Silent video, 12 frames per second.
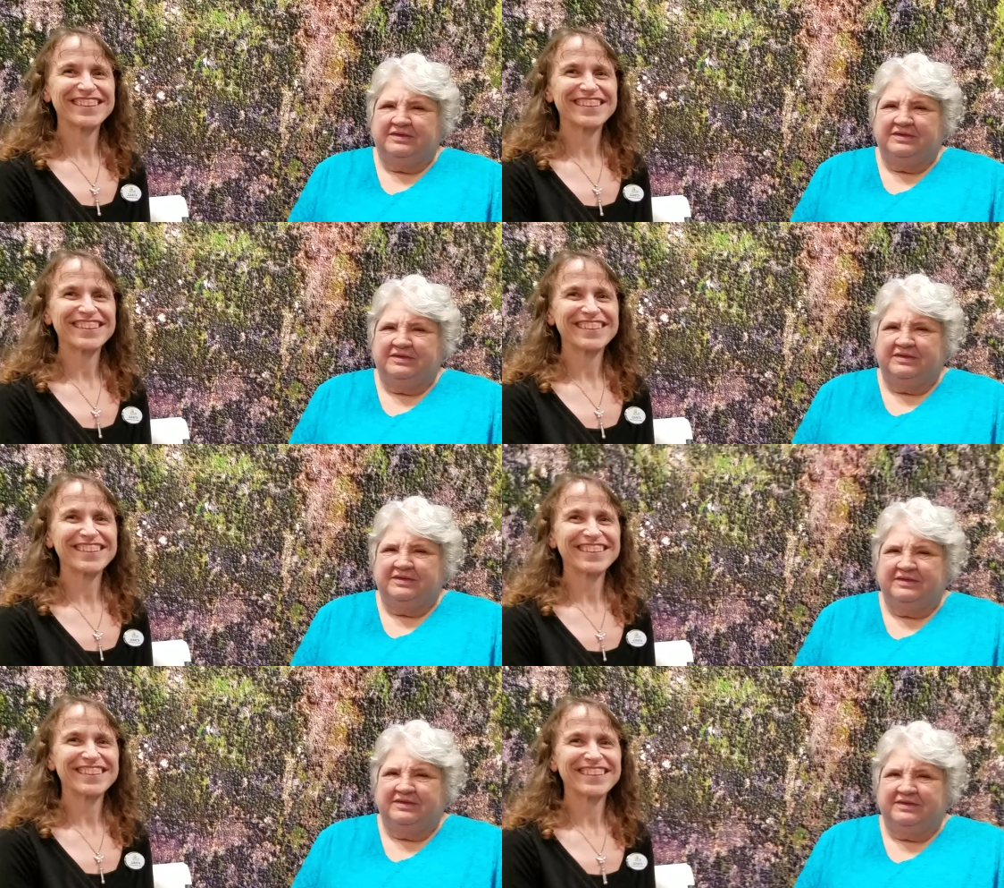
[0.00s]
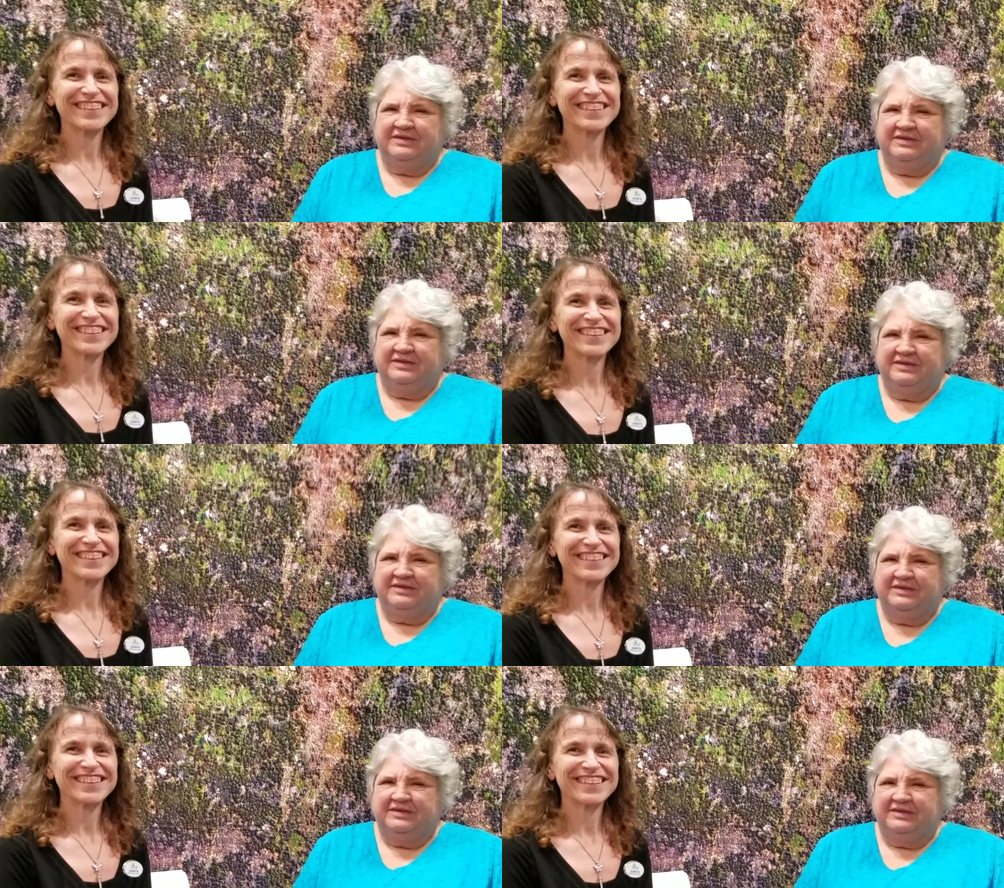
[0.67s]

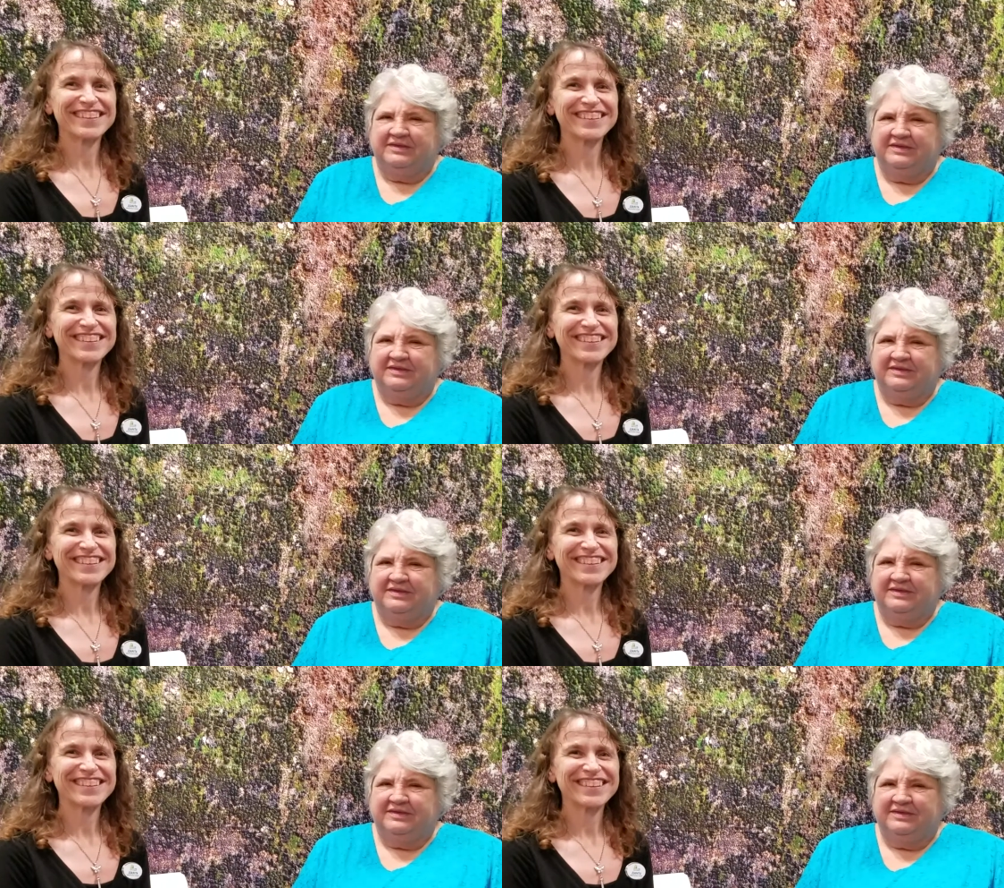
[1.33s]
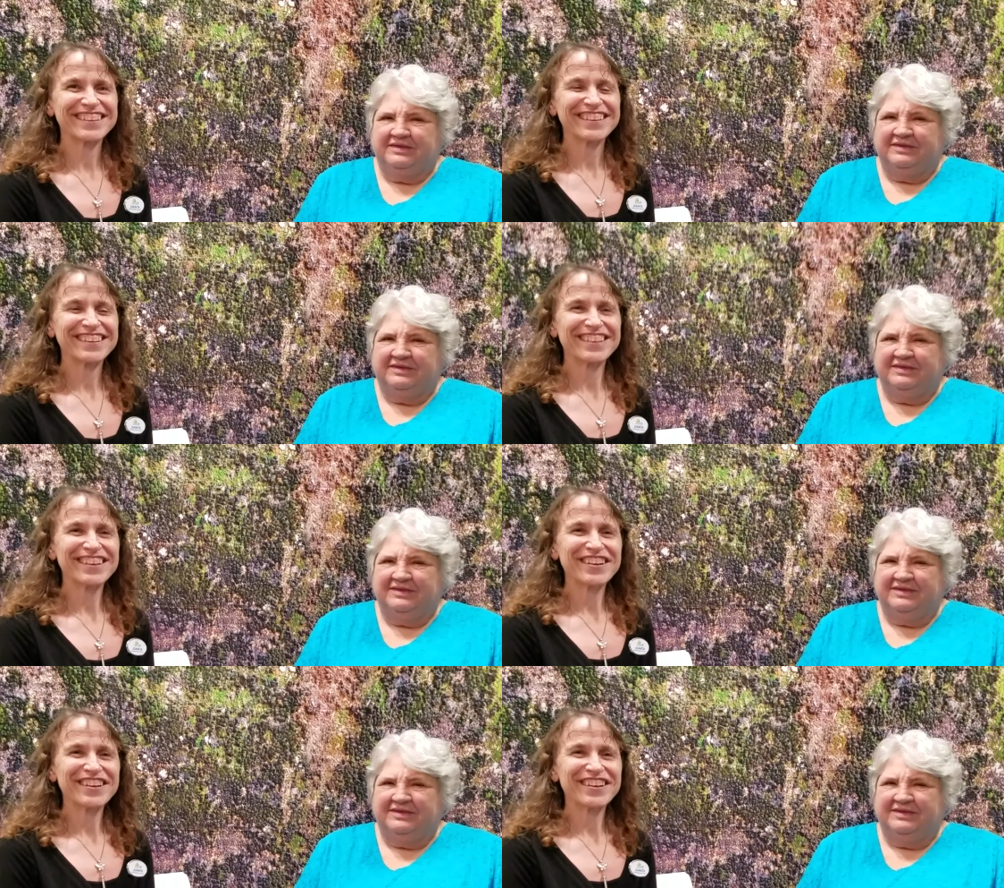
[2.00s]
No one is speaking in this clip.